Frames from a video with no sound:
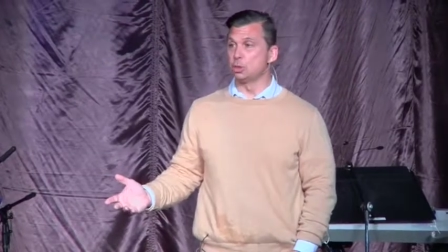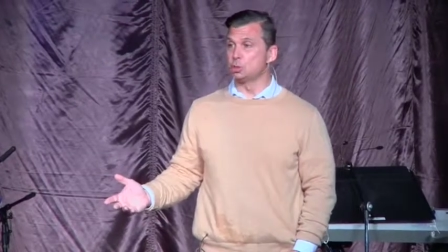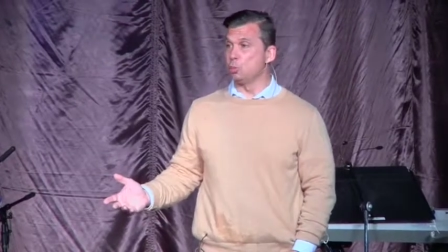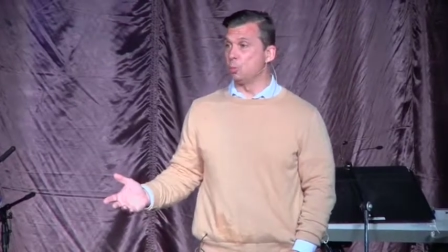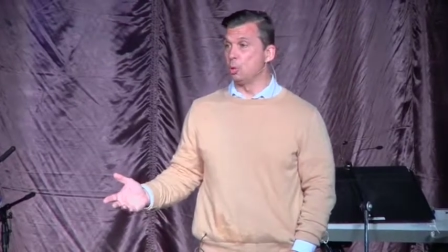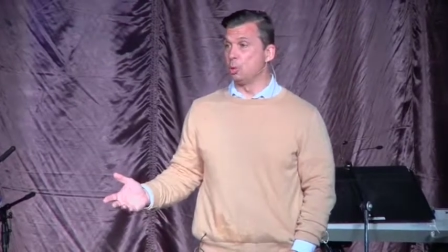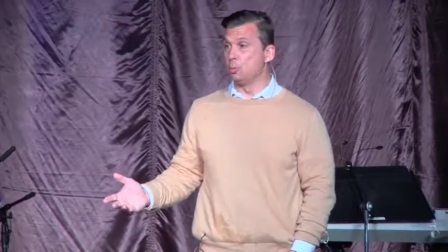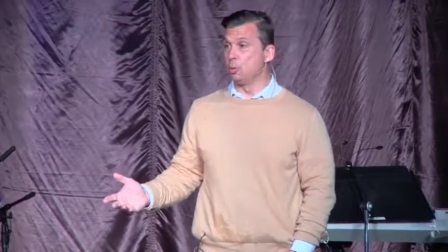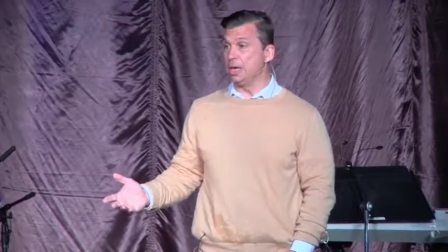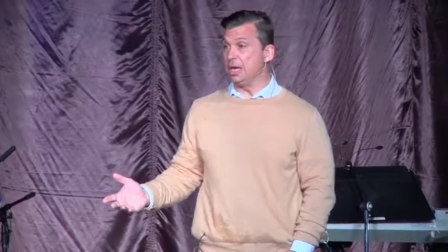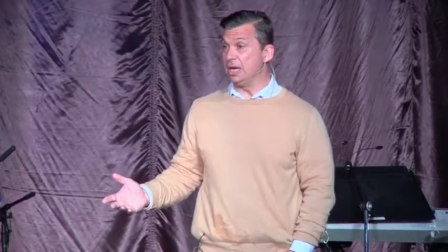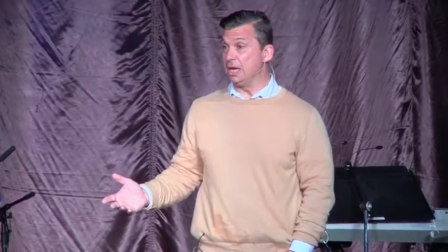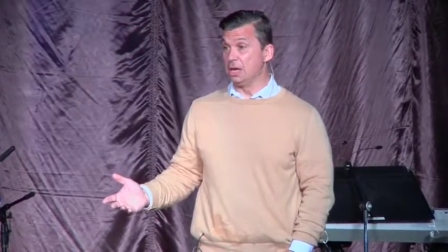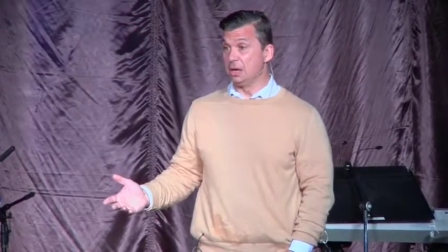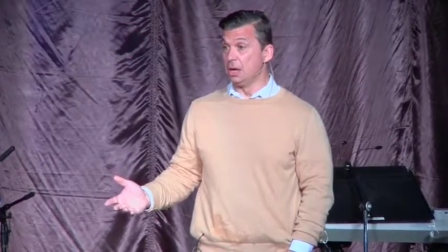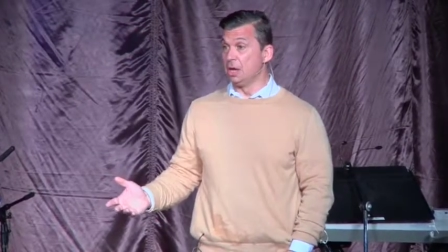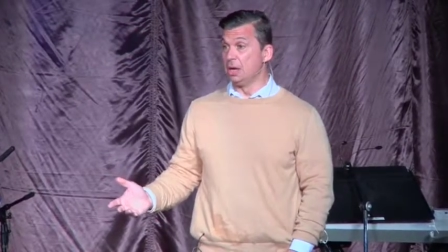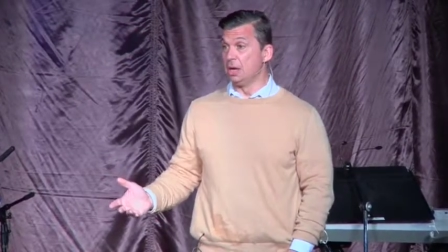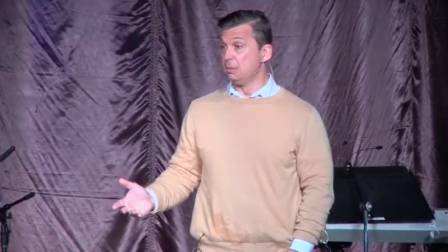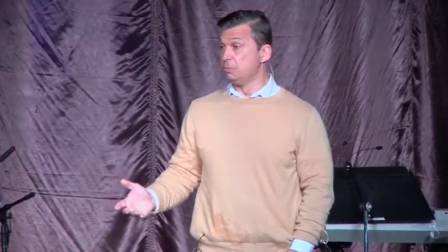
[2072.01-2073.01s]
where we
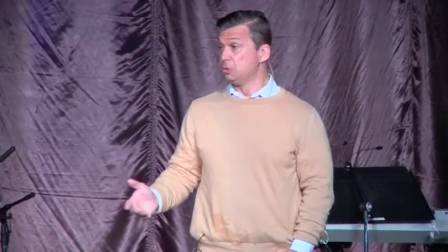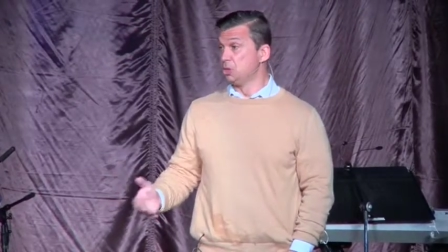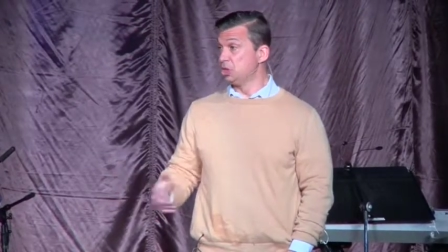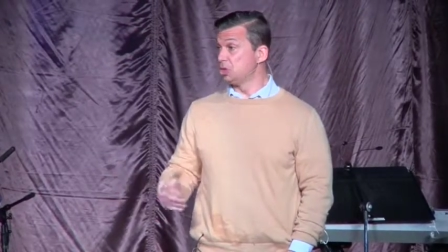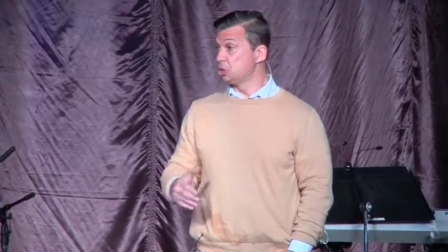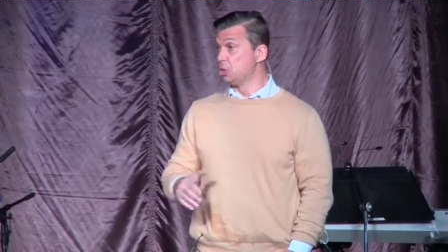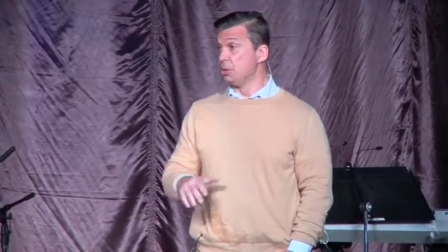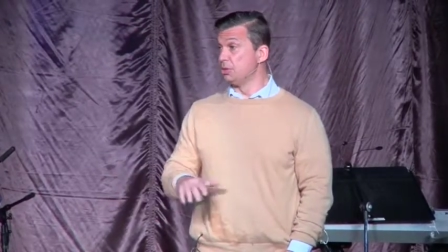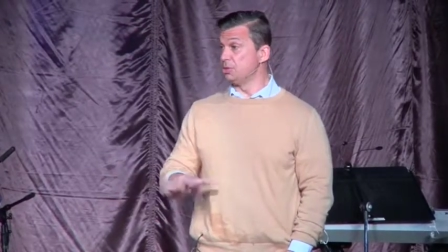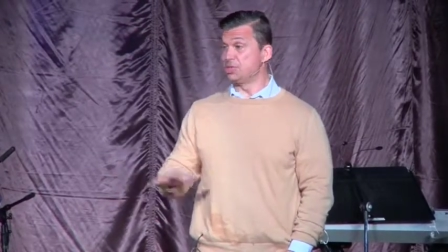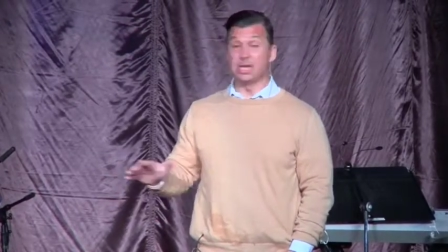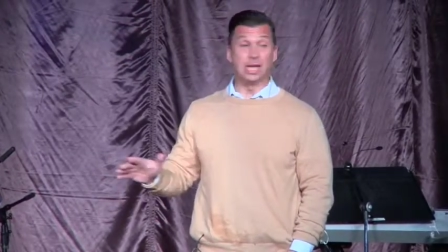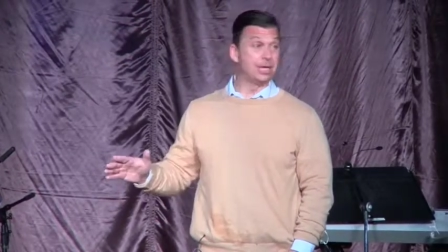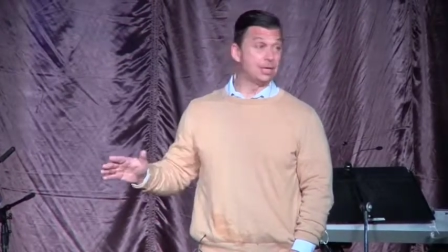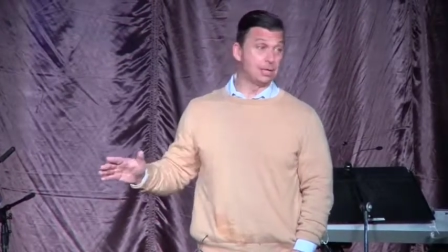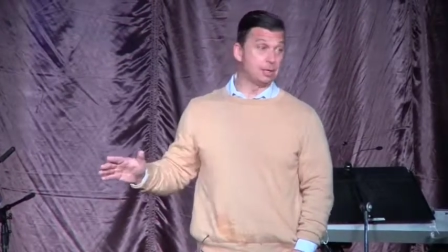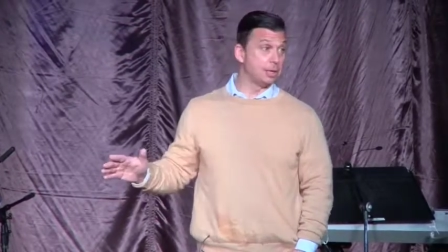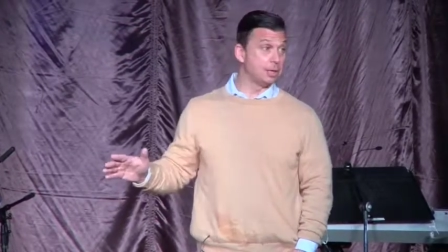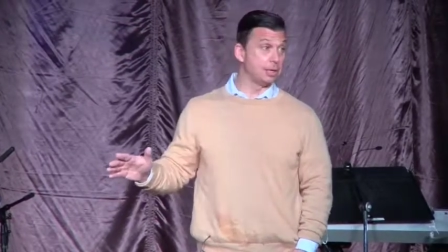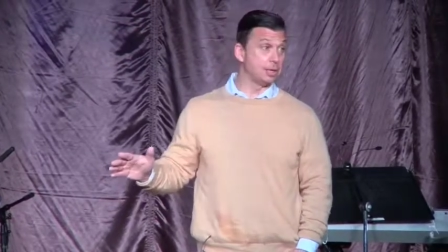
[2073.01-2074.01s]
just don't say
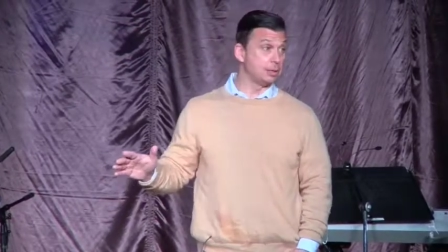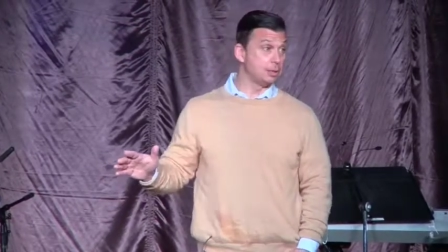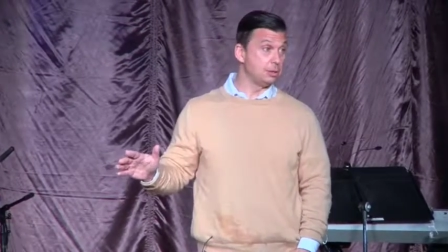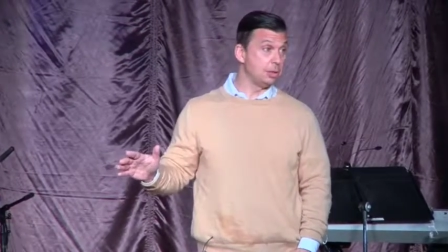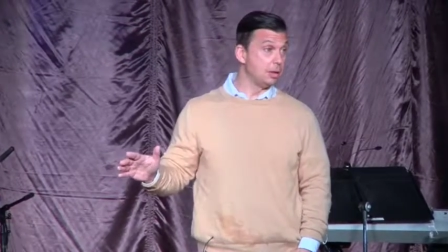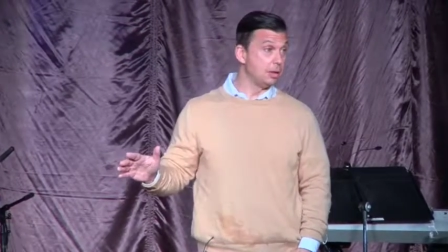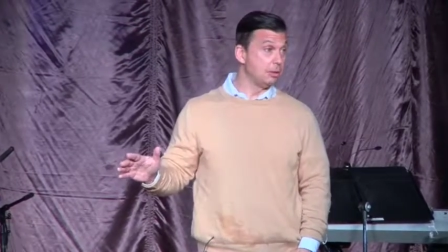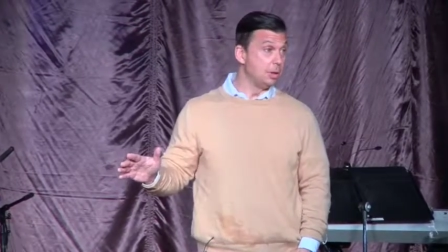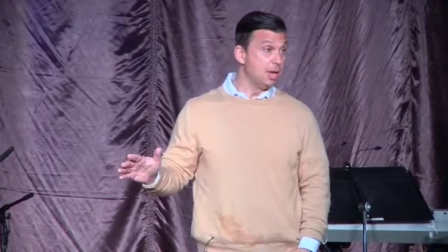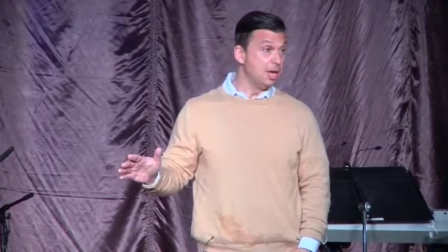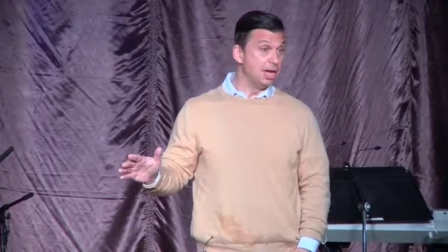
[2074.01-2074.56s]
anything, you know?